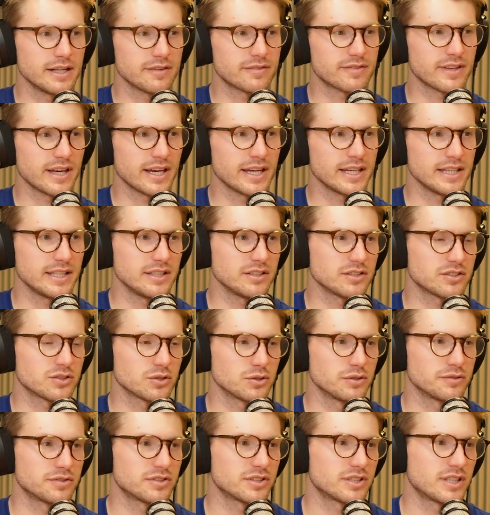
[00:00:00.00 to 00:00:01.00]
If they
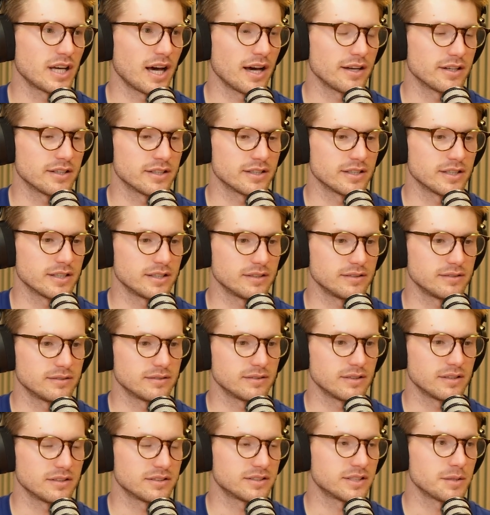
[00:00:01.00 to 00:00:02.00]
sort of start a
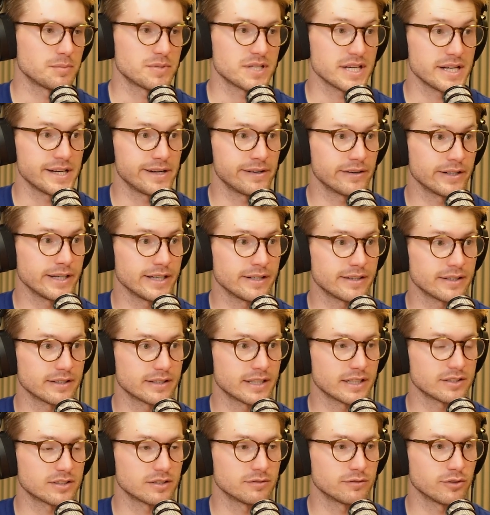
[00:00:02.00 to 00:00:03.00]
subsidiary
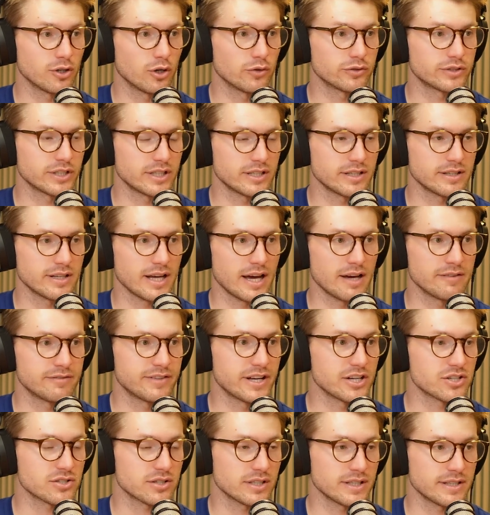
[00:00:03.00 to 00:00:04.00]
that gets involved and
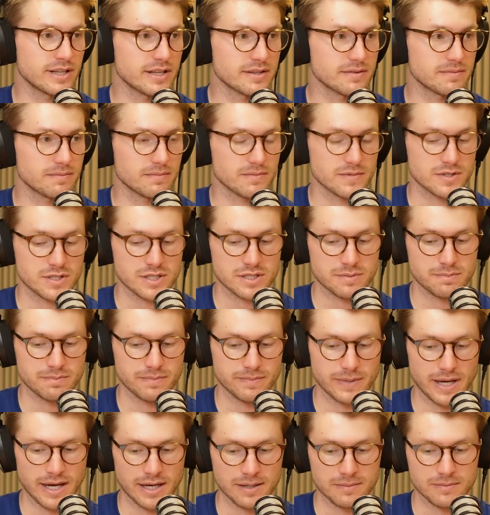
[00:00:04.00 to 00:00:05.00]
eventually that
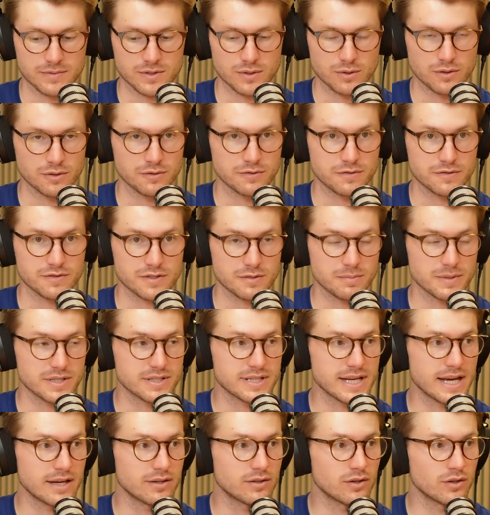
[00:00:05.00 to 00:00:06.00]
sort of
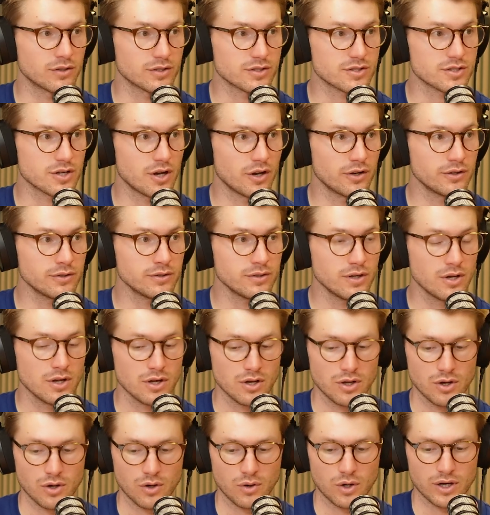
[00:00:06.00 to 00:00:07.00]
splits out on its own.
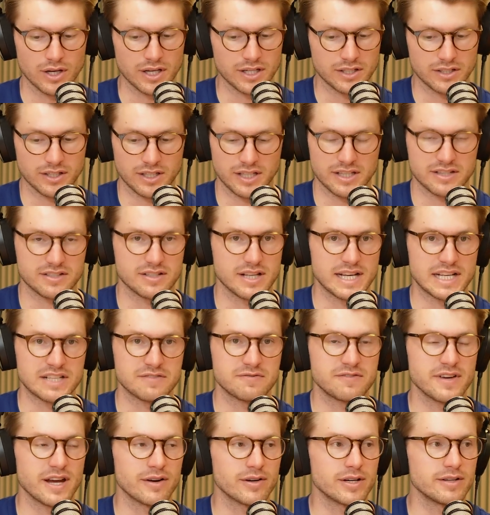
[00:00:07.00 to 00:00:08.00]

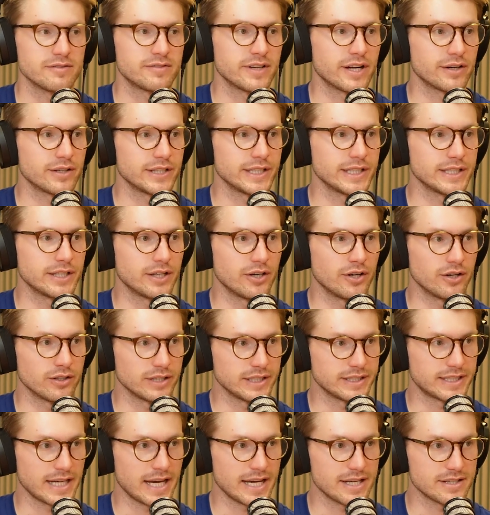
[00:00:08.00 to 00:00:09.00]
It's very, very
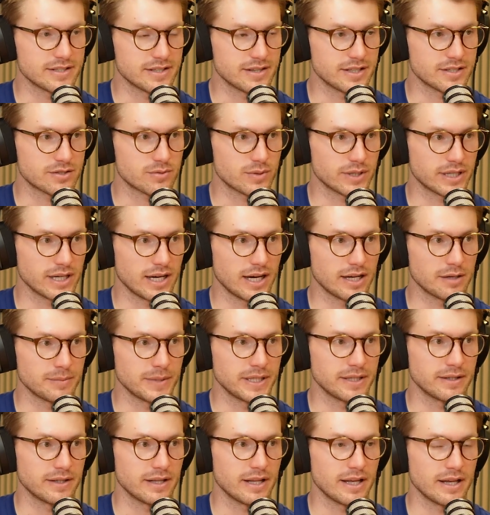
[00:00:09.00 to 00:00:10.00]
early days in this regard. I
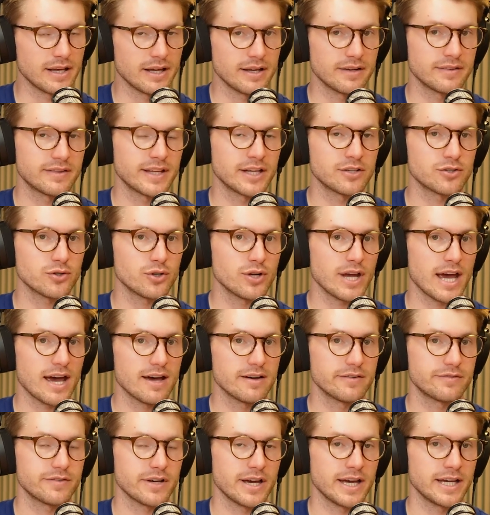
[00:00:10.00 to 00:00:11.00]
mean, they do
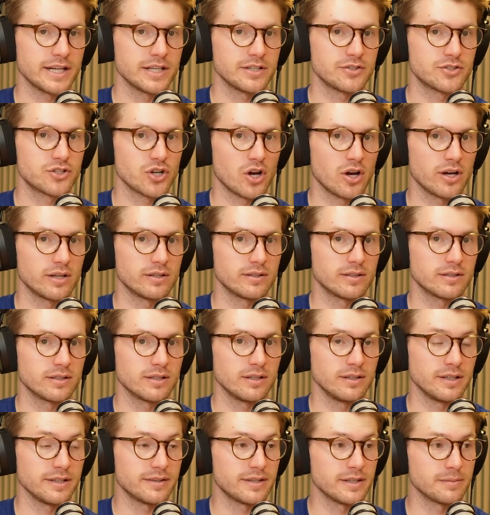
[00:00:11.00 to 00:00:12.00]
have a giant
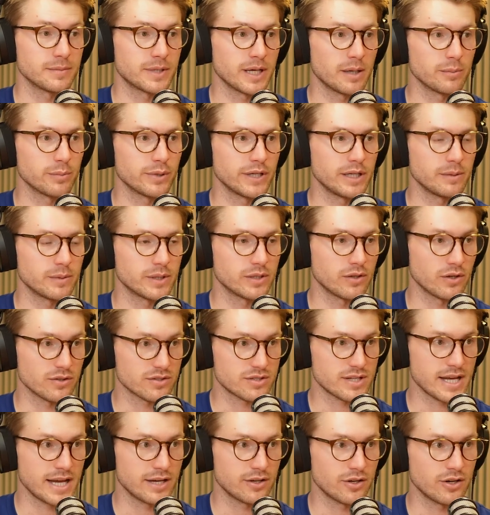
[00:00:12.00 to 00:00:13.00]
lithium company, but
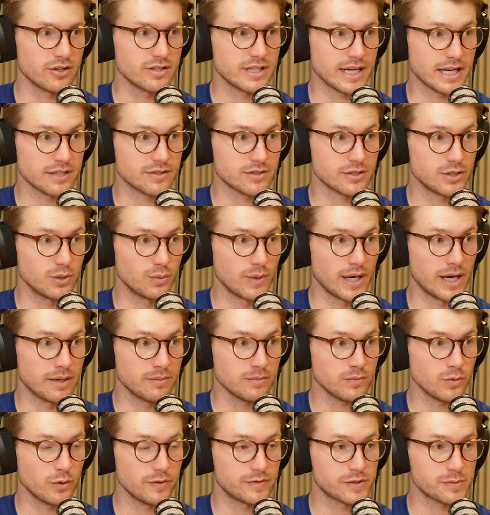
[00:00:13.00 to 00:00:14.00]
not state-owned,
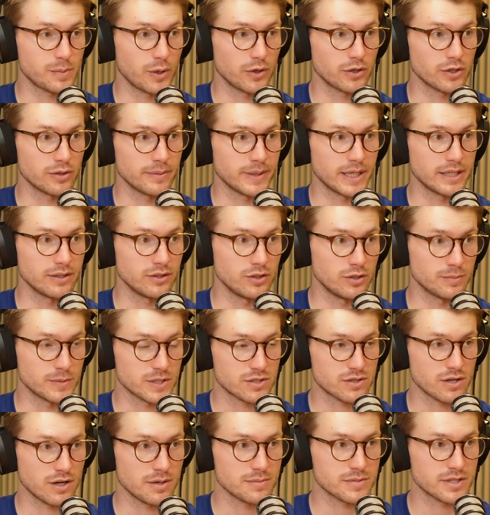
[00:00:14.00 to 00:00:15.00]
SQM. We've spoken about
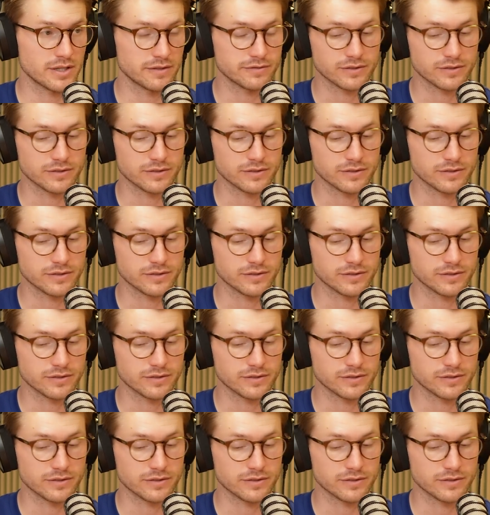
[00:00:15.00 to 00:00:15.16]
numerous times.